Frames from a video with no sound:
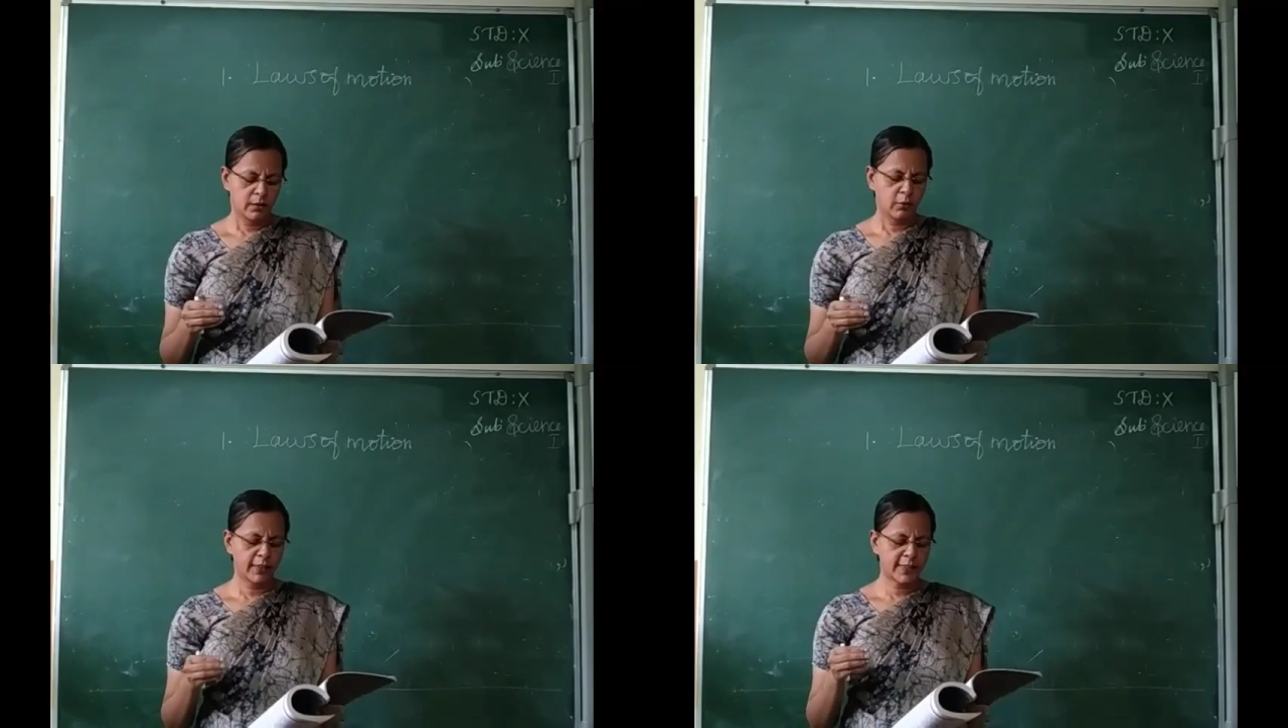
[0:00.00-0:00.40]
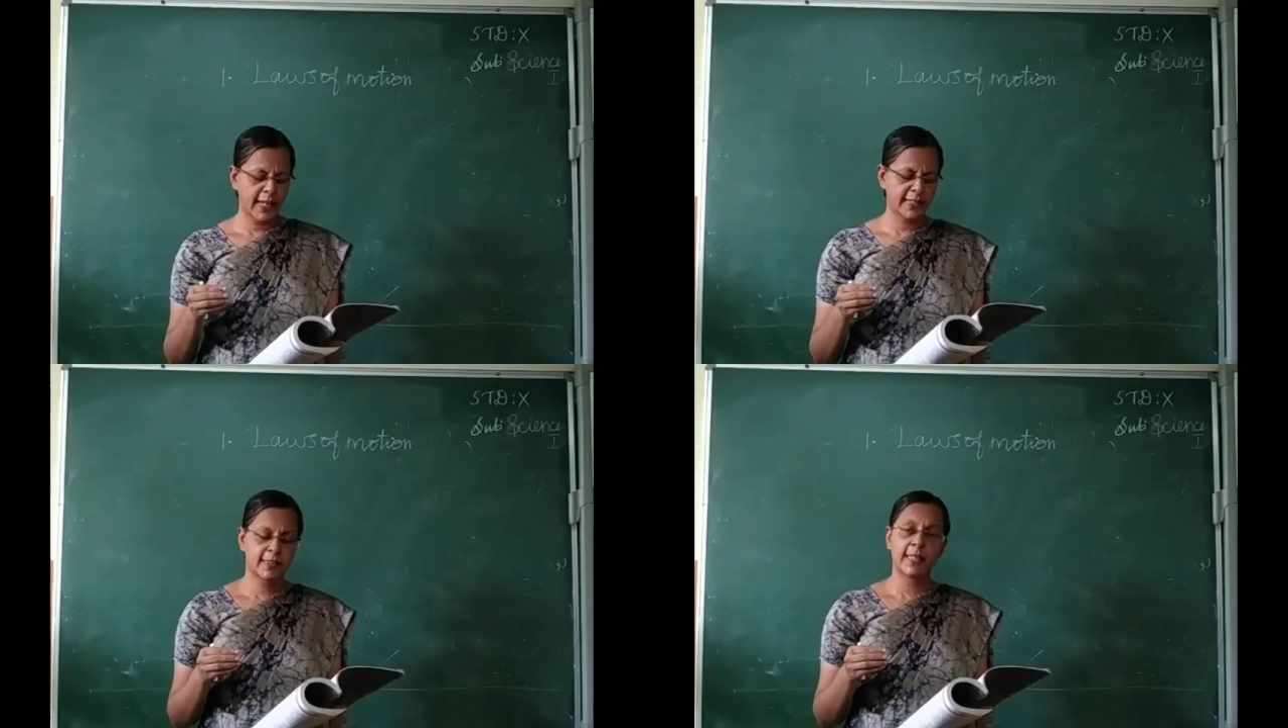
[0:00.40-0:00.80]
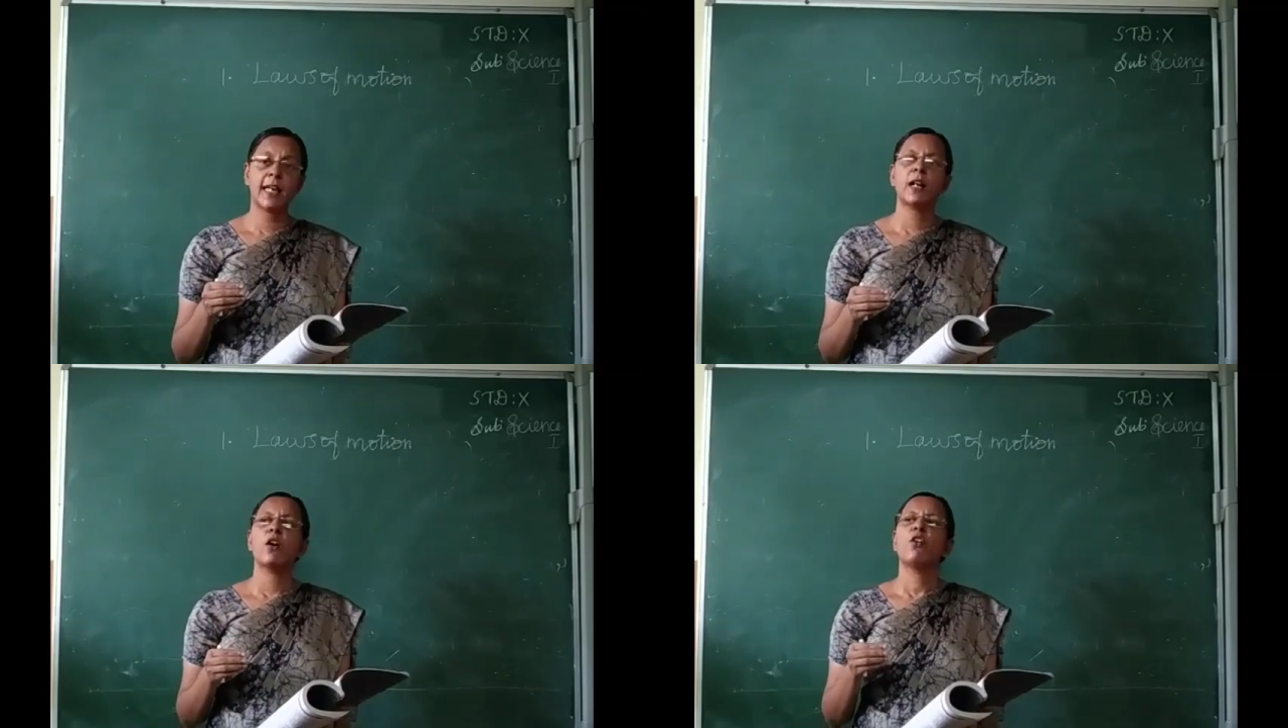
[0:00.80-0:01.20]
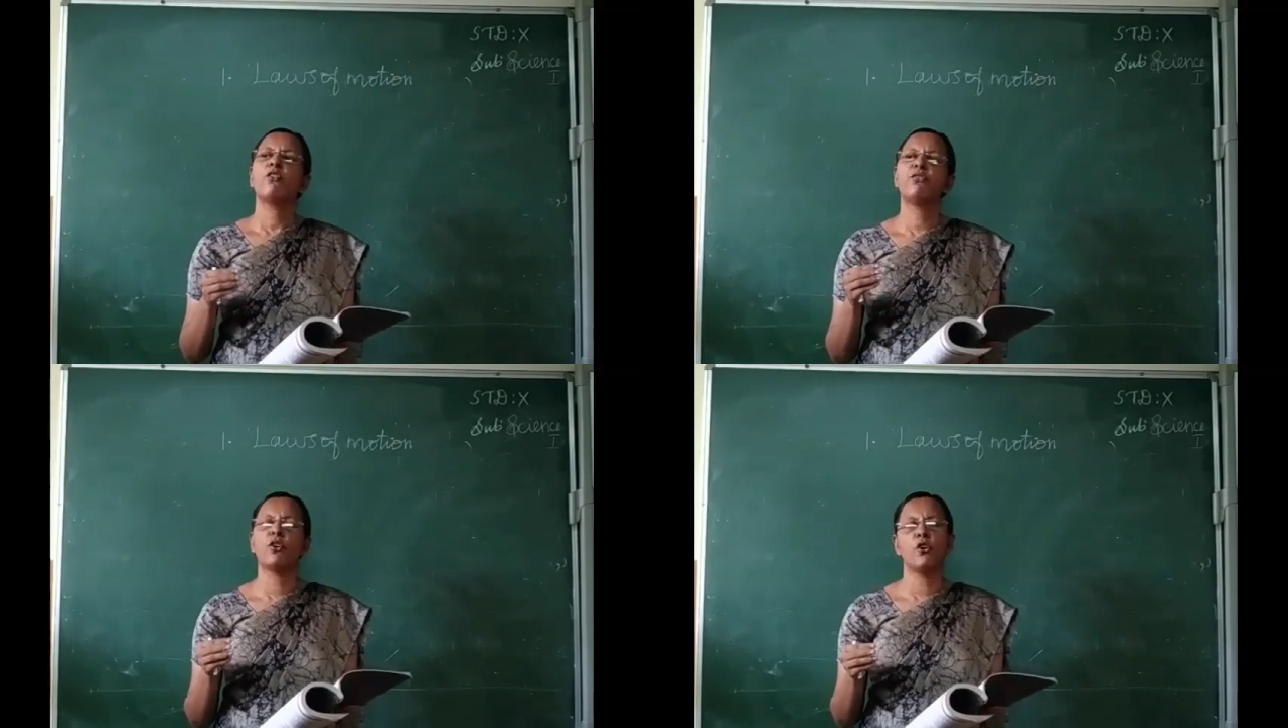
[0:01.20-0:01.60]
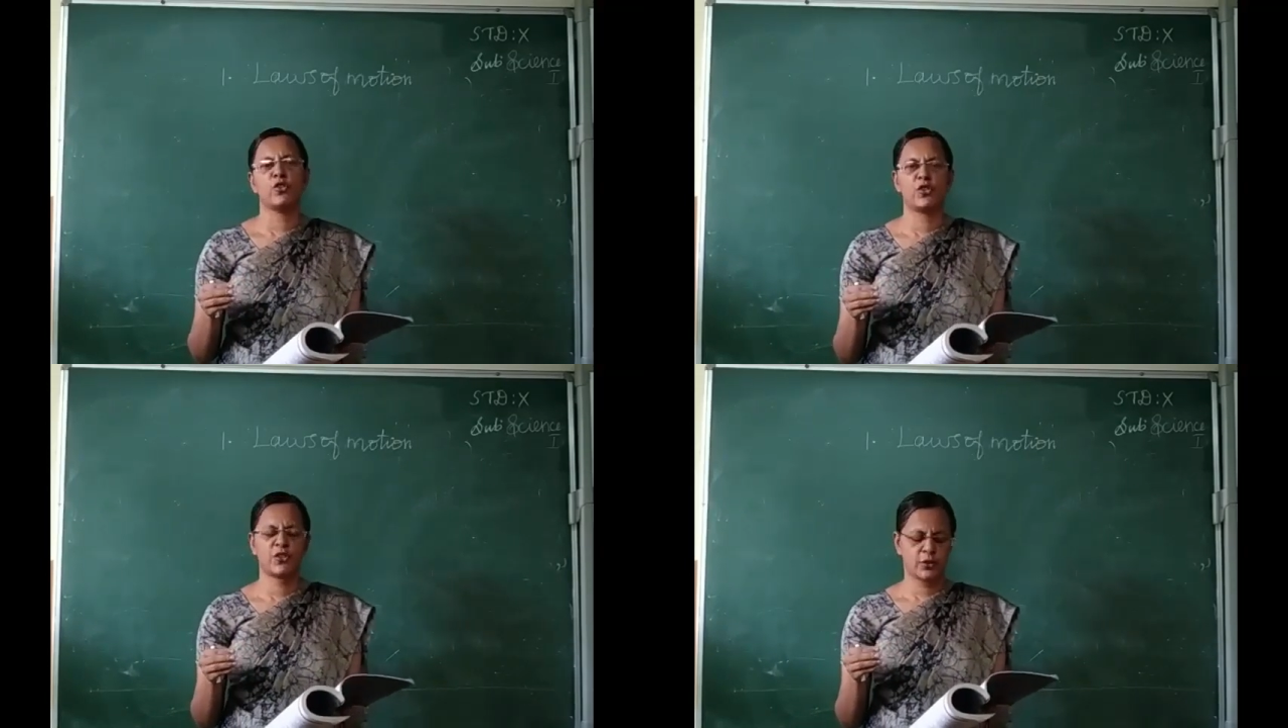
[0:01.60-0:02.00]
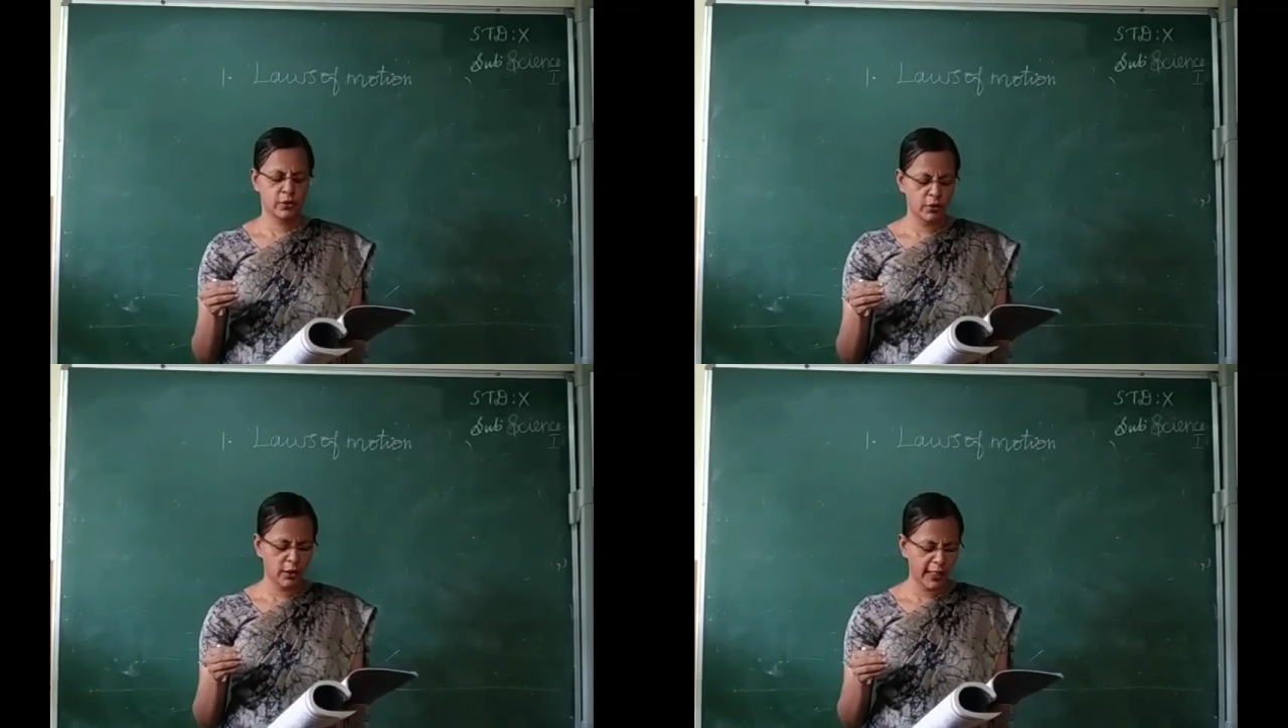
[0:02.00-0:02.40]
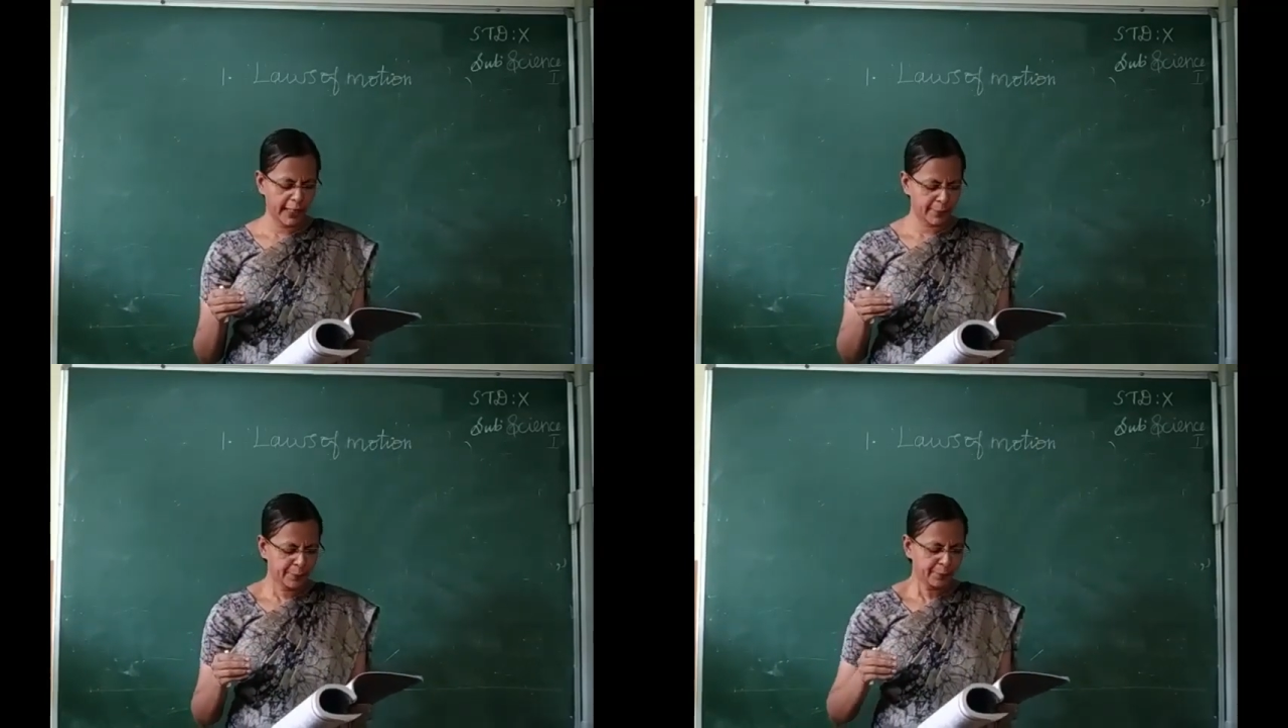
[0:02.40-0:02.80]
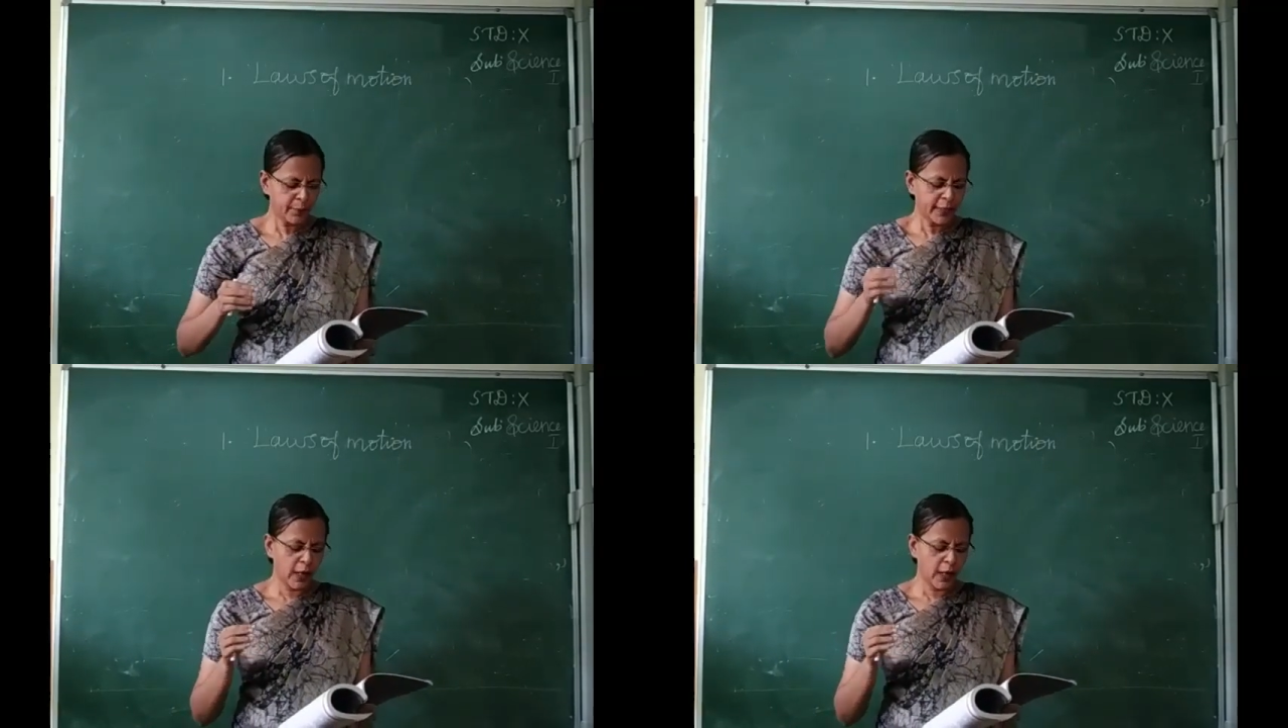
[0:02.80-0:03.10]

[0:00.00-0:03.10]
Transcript: what's the answer? Force. Okay.